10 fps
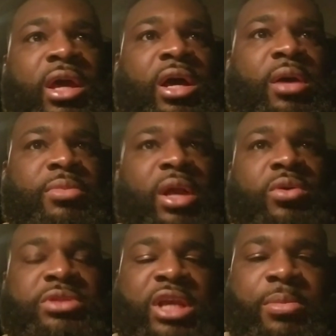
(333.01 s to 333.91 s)
Not
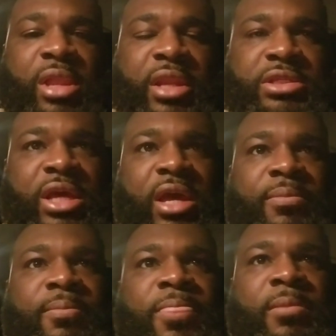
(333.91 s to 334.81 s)
going to take up a lot of
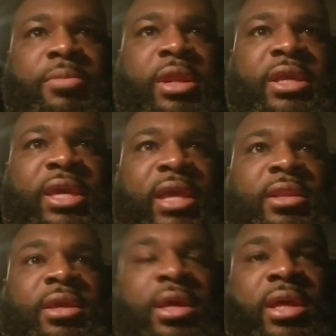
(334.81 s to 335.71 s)
time, but
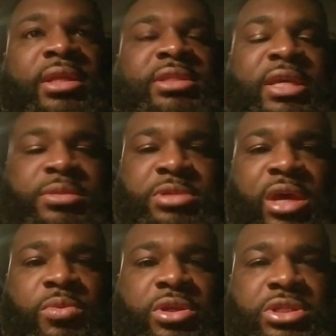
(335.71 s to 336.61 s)
again, take some
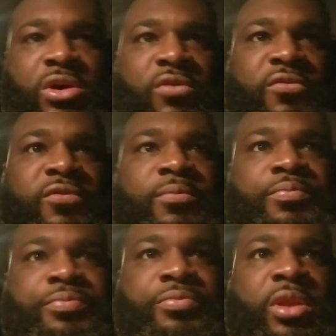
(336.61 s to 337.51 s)
time with yourself.
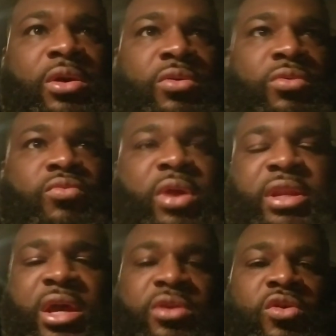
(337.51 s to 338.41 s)
Write
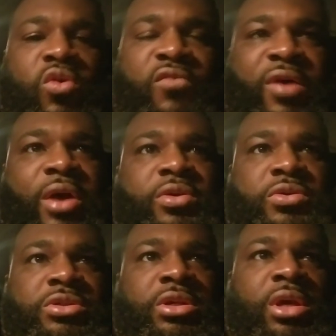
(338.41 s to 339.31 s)
down your core
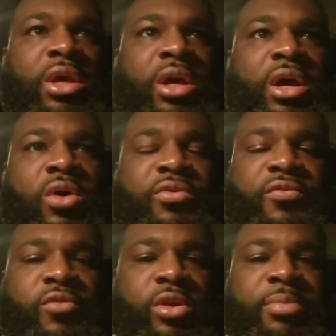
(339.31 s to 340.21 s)
values
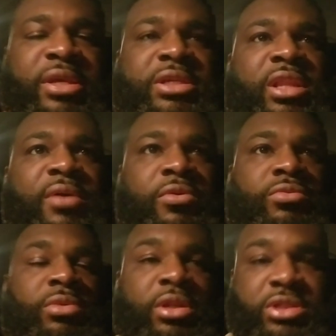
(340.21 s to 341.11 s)
on a basic level.
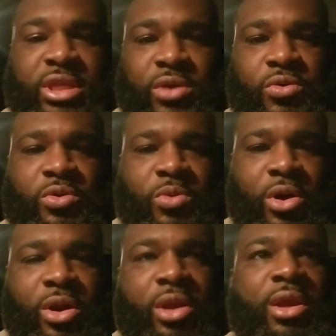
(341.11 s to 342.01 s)
Understand who you
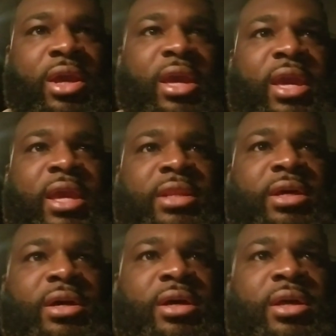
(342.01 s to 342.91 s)
are, and
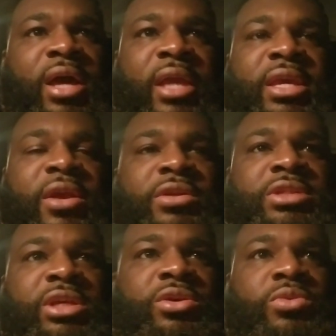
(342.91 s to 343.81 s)
I
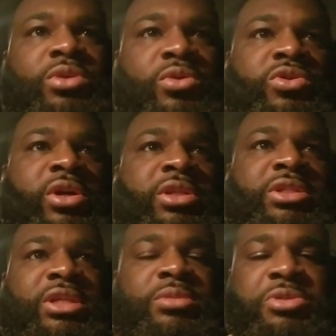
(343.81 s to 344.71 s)
guarantee you'll start to
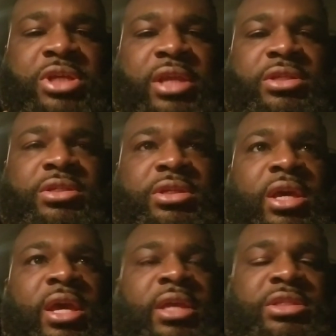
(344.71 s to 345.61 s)
see some changes
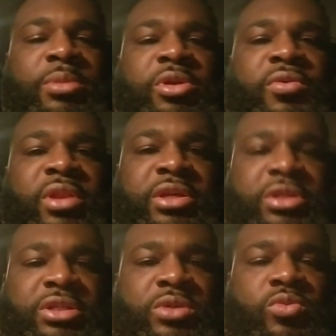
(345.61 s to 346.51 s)
in some of your
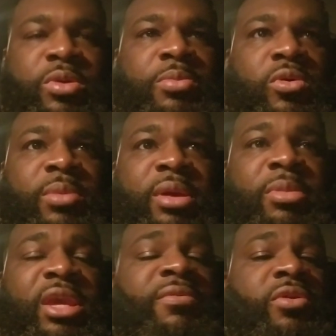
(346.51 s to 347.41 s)
relationships with people, and
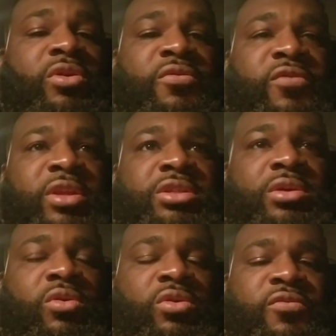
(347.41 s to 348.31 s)
maybe even on your friend
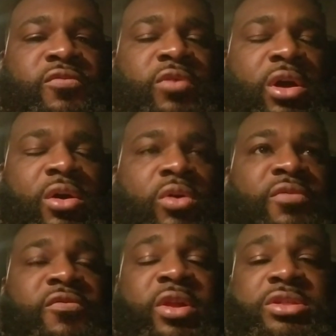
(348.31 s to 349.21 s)
on a
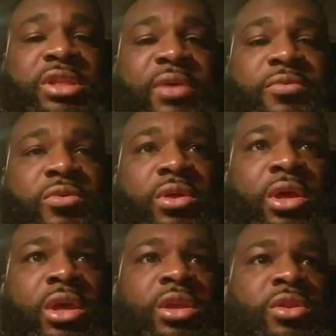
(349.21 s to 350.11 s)
friend's level.
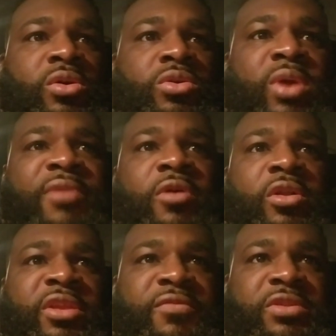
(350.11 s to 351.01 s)
You have all
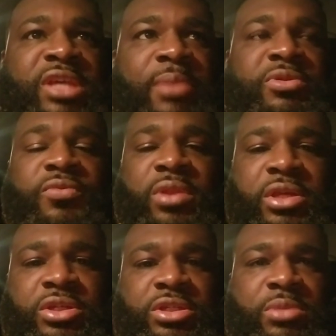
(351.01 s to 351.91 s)
different types of
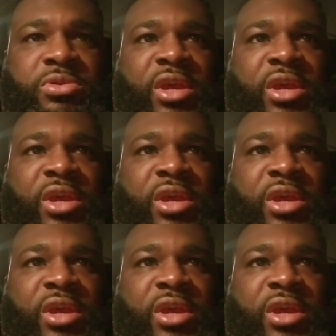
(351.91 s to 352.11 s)
relationships.